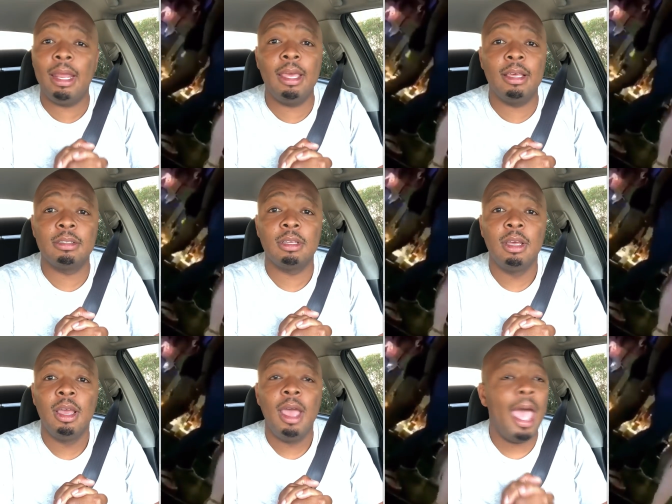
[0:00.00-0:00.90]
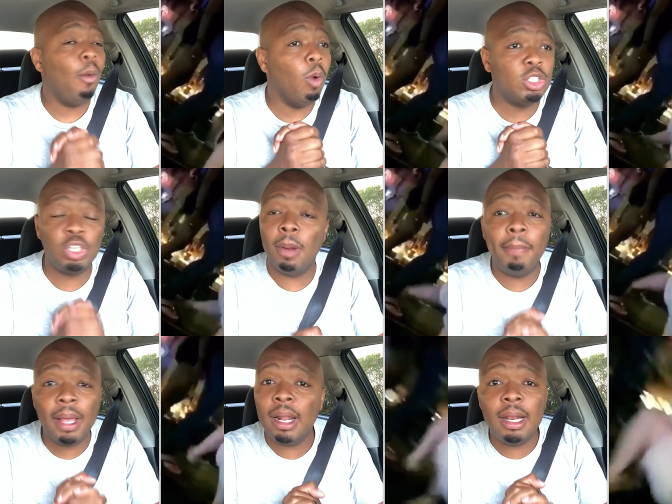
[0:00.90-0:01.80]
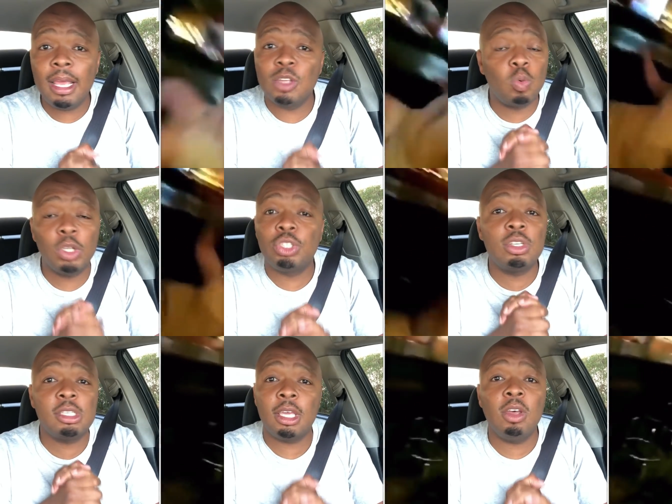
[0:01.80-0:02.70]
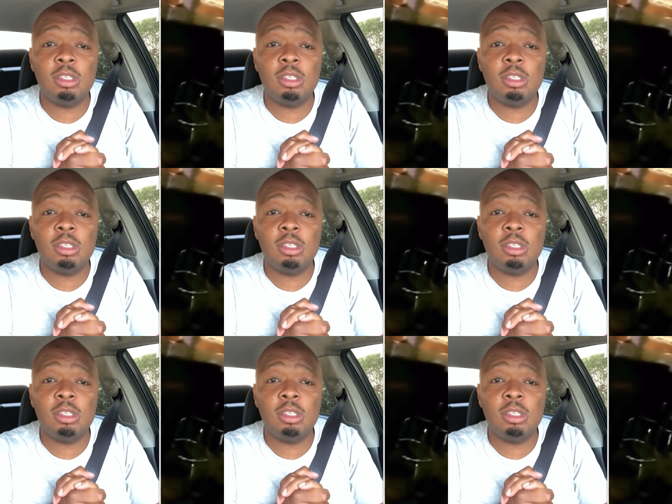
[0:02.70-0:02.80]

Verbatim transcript: is and what your ability is, what your skill